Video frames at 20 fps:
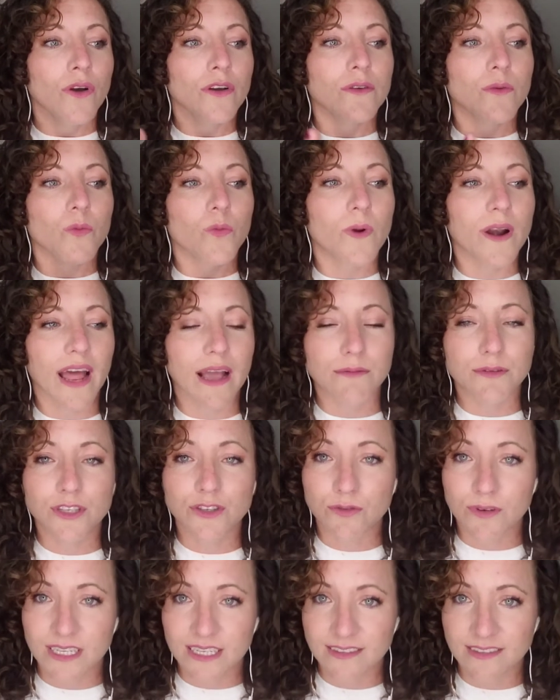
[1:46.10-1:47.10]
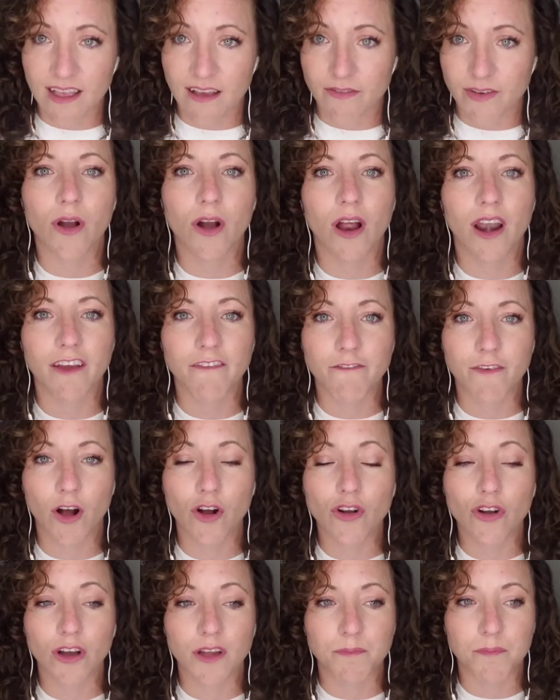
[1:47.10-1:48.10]
when I was 27, I
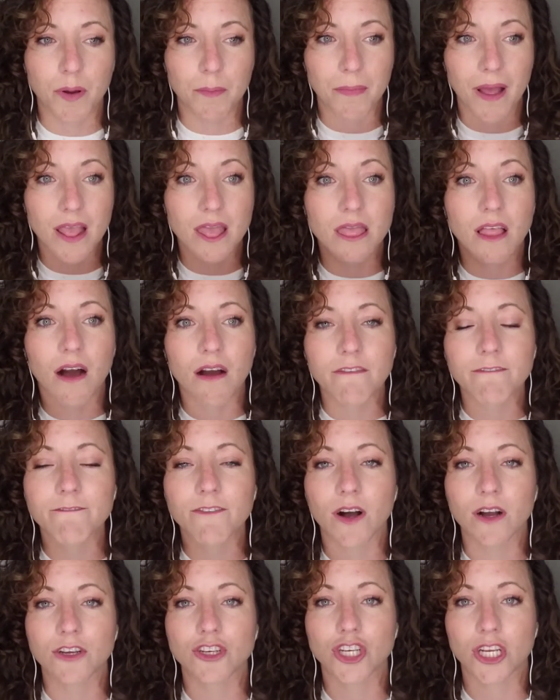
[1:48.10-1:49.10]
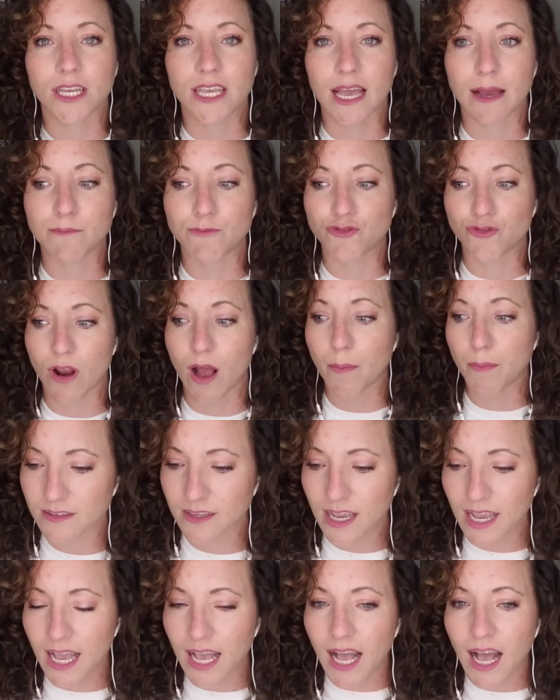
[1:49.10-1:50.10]
felt good, but my lung function kept
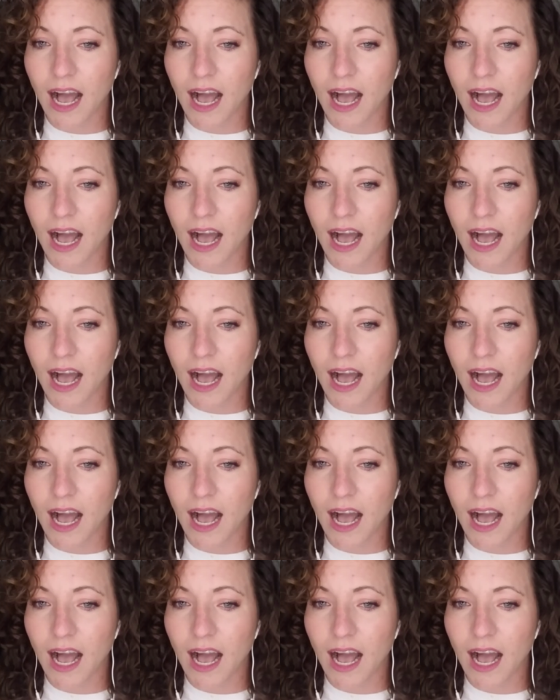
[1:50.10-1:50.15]
dropping.